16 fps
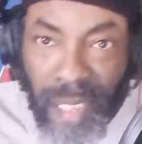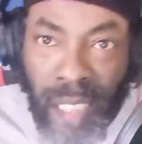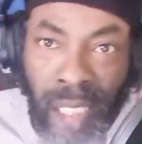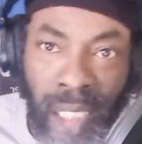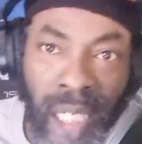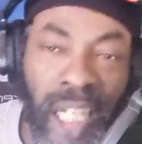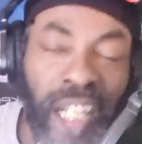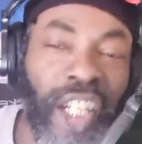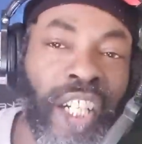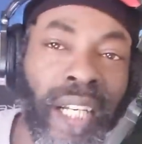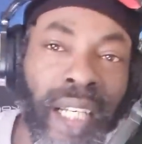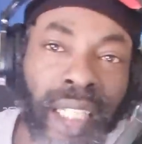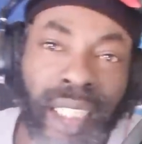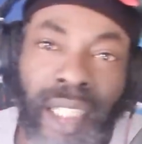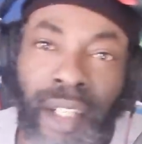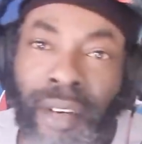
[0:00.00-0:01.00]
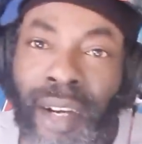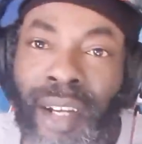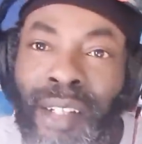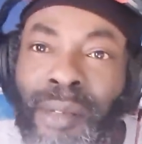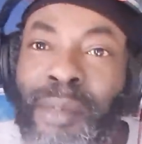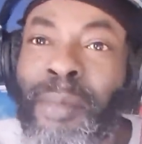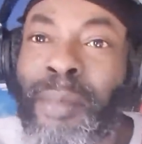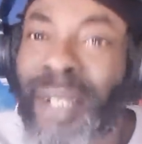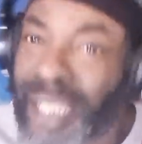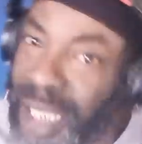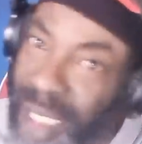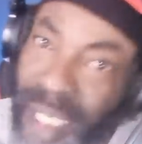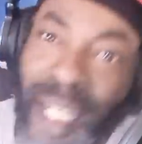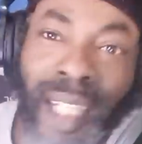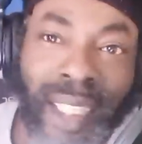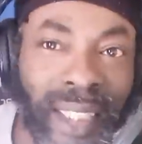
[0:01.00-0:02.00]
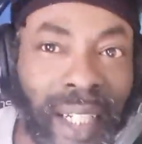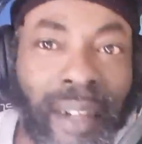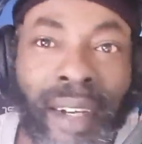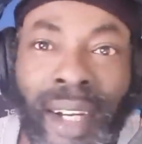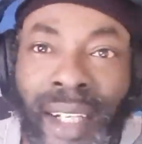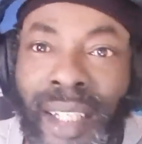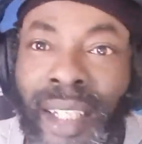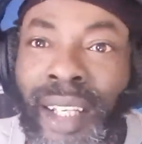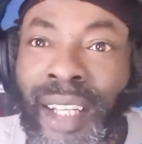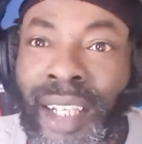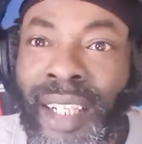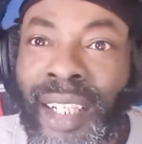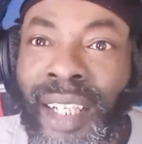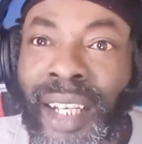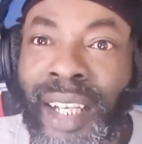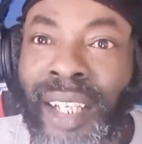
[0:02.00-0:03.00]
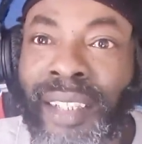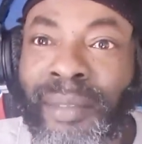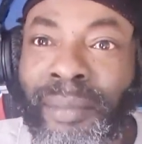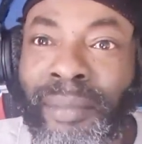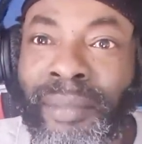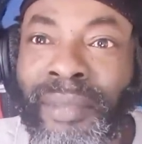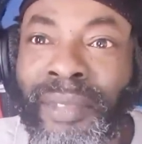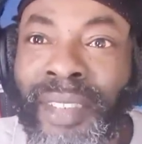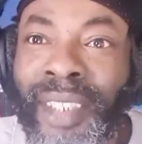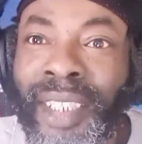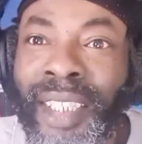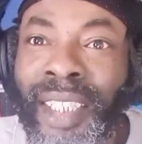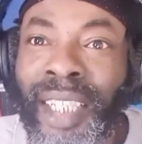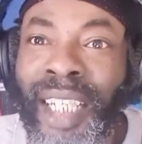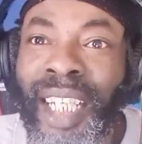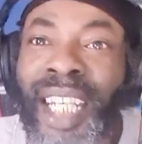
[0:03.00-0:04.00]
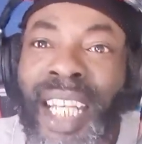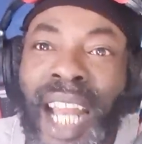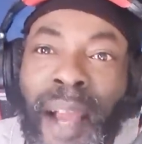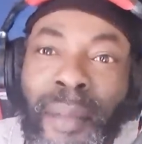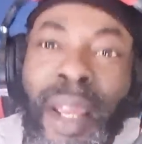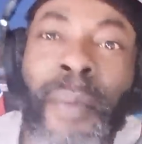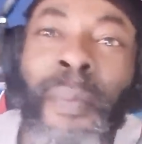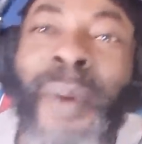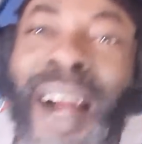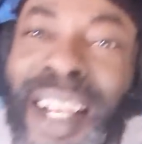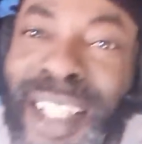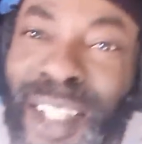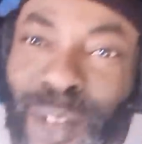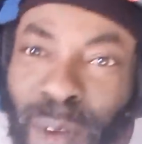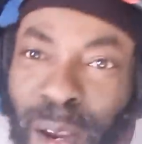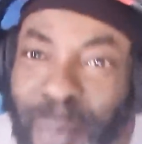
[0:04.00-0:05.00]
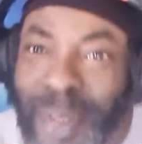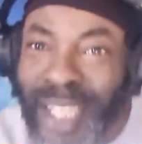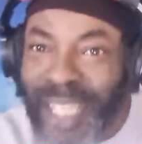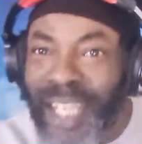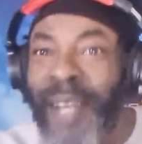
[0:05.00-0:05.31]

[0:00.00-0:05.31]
see, DJ Lecturer, you remember the Lecturer, yeah? In my pants, when